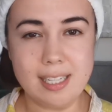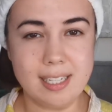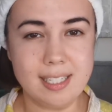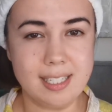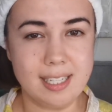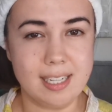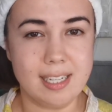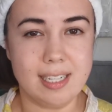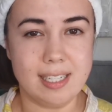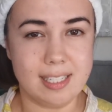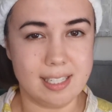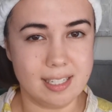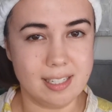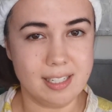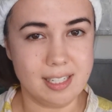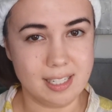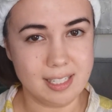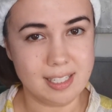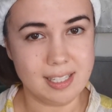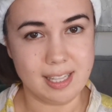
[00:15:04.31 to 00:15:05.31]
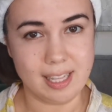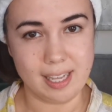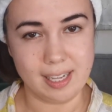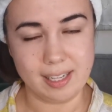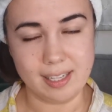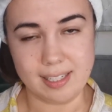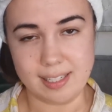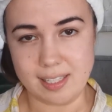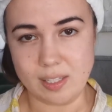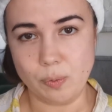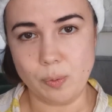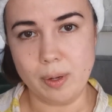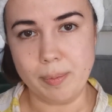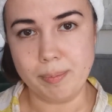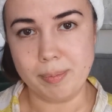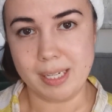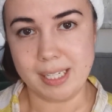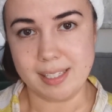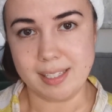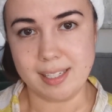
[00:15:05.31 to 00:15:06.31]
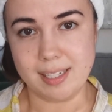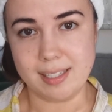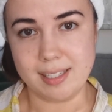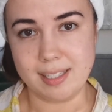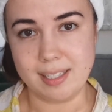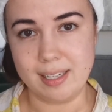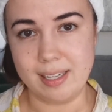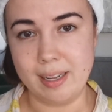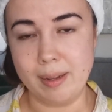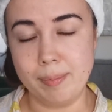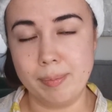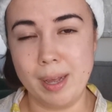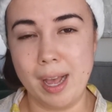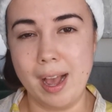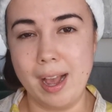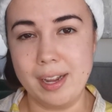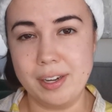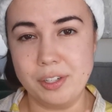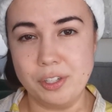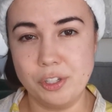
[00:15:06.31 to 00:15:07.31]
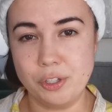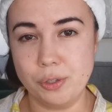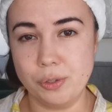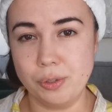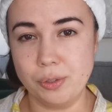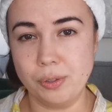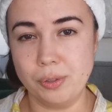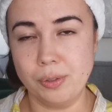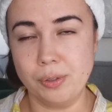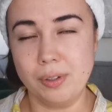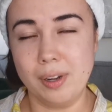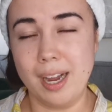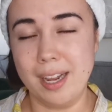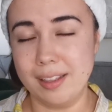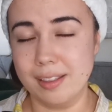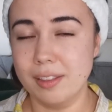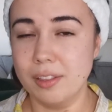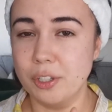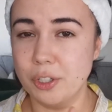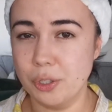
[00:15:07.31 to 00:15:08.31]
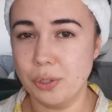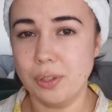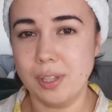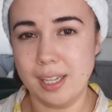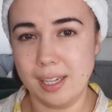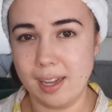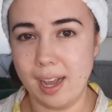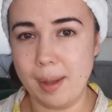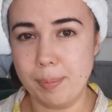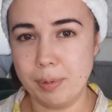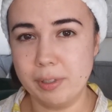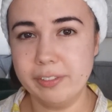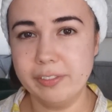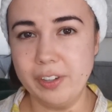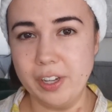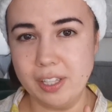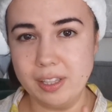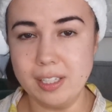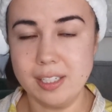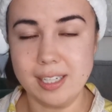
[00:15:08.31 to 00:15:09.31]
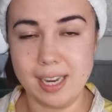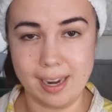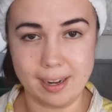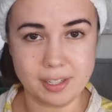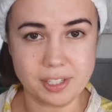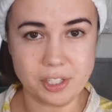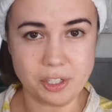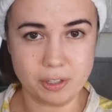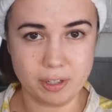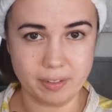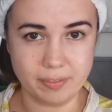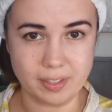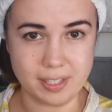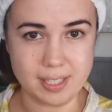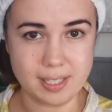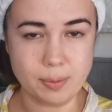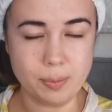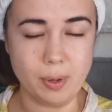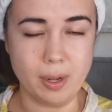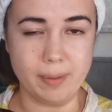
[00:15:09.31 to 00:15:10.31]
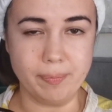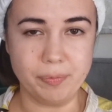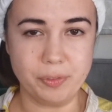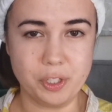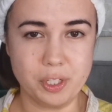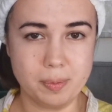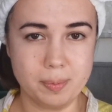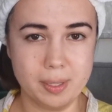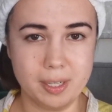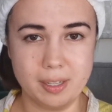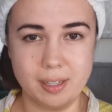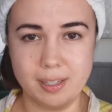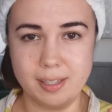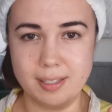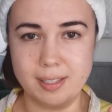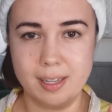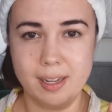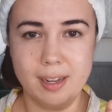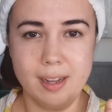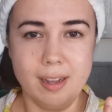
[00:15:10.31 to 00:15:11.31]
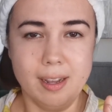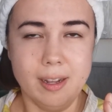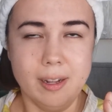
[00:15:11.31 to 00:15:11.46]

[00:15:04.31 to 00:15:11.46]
This isn't as thick as the one by Sisley, but I do think I prefer the texture of this one, just because